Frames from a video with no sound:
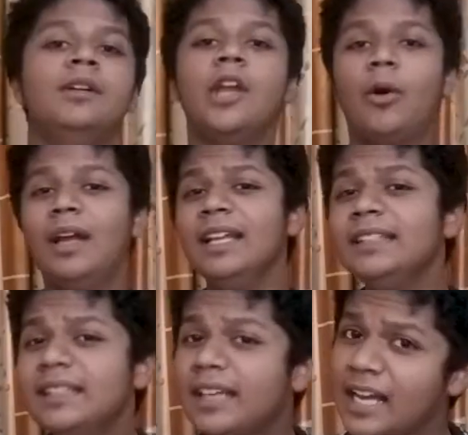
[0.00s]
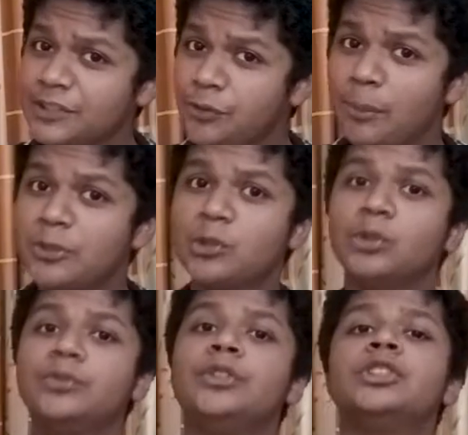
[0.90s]
Now, unlike the last few
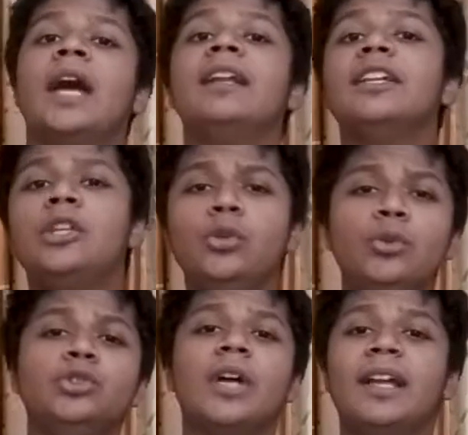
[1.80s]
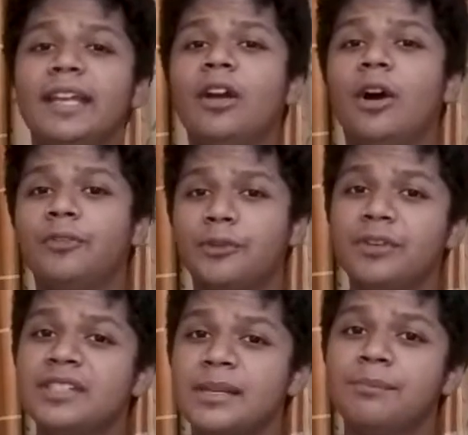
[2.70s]
episodes which had a huge array of
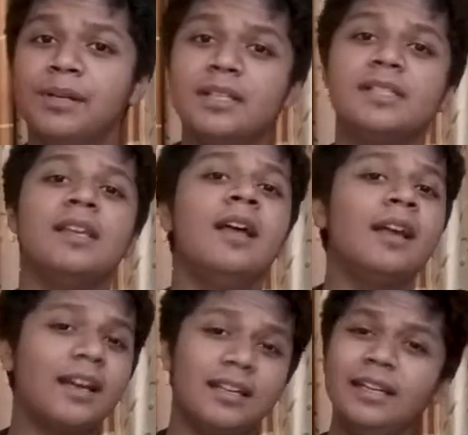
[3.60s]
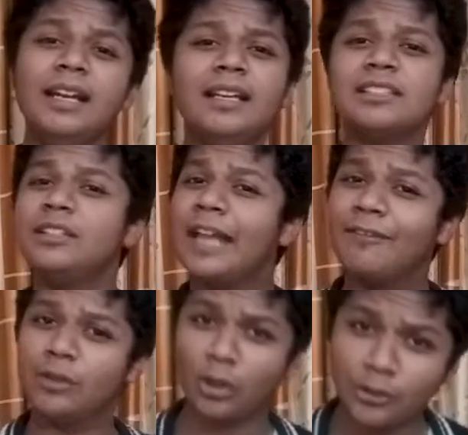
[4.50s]
different symbols, Kannada doesn't
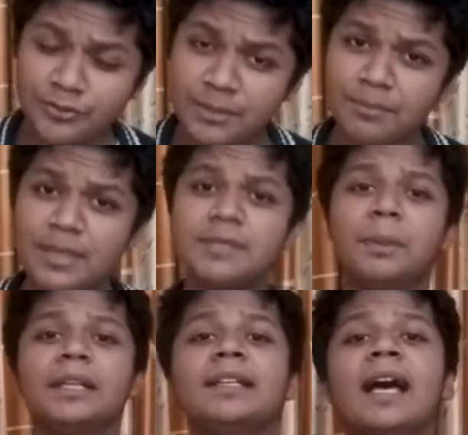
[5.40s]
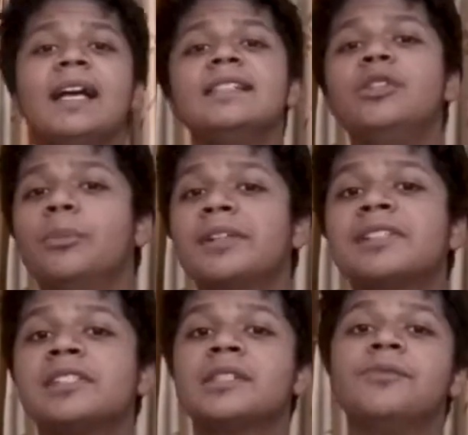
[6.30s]
have a lot of symbols, but it has a
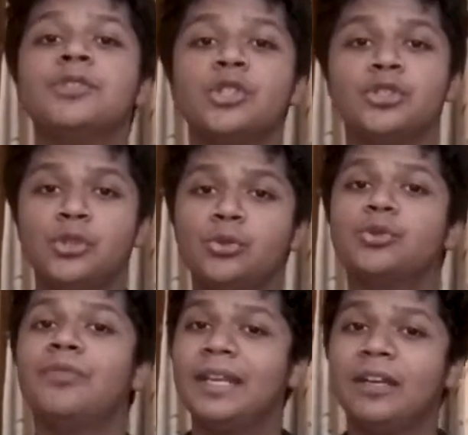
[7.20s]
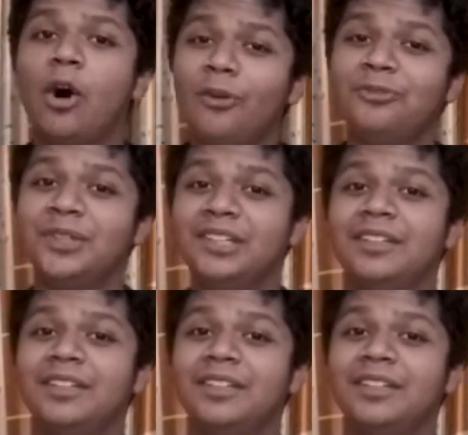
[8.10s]
numeral system which is used very often.